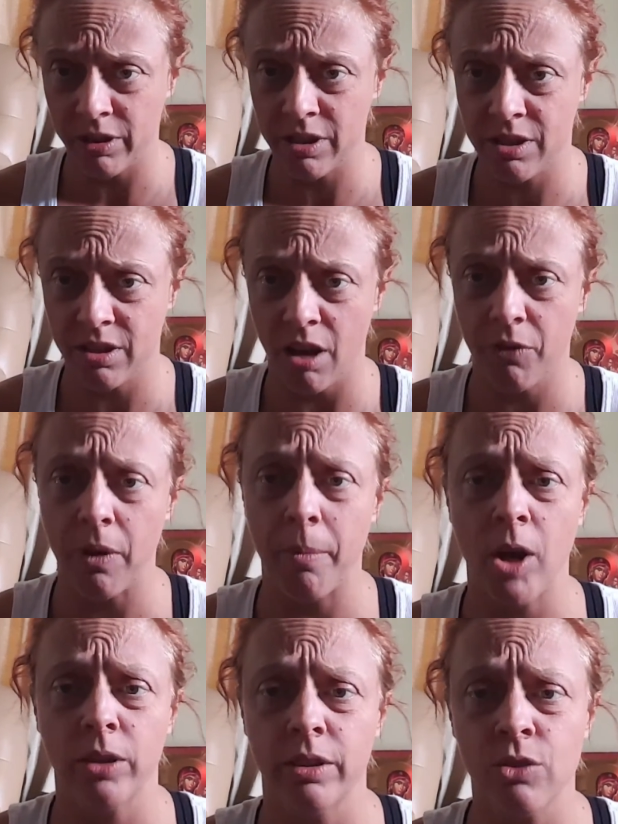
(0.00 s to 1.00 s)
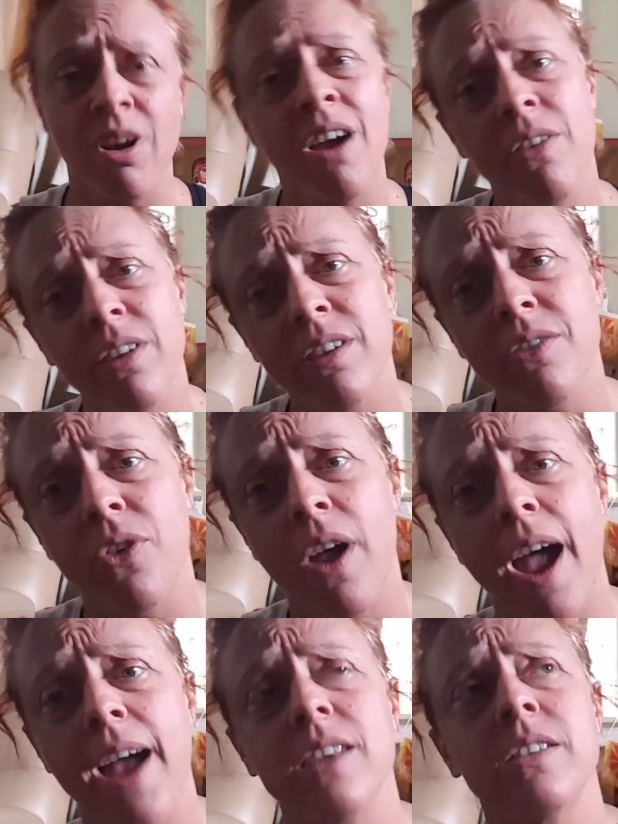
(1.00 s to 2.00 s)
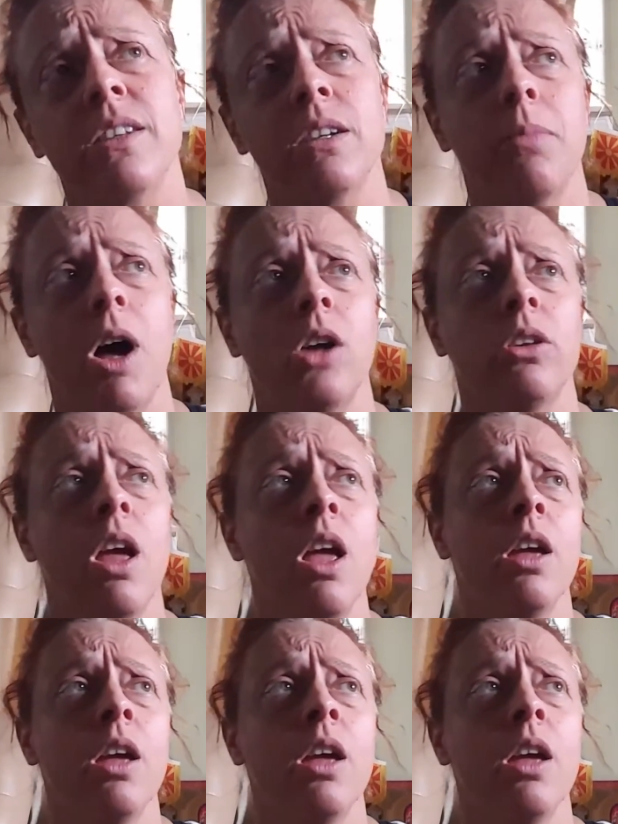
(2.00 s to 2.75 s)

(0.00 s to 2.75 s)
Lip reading: this stuff about the traveling fast and about